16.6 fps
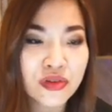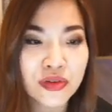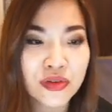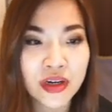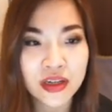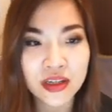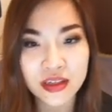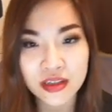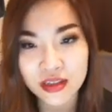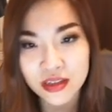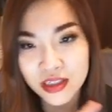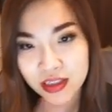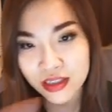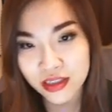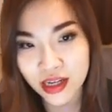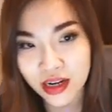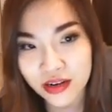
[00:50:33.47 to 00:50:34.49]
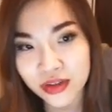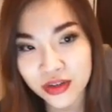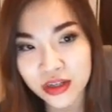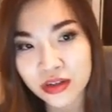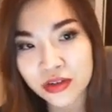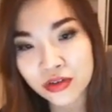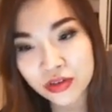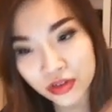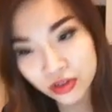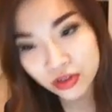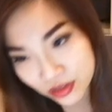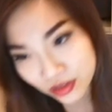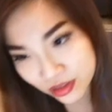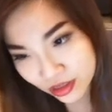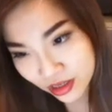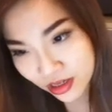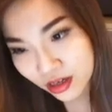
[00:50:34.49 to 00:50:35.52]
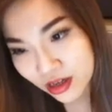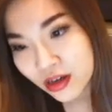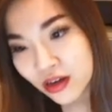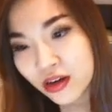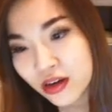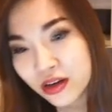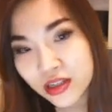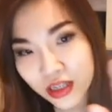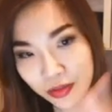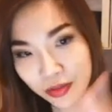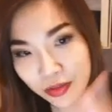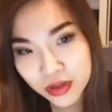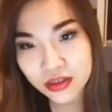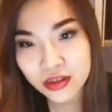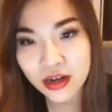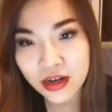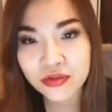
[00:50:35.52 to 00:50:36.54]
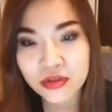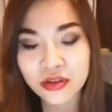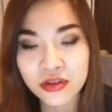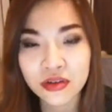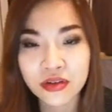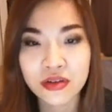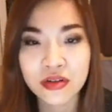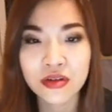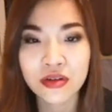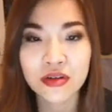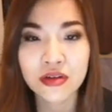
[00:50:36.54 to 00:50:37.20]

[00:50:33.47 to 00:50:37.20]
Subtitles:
so I need to delete that video and just like 10 minutes after,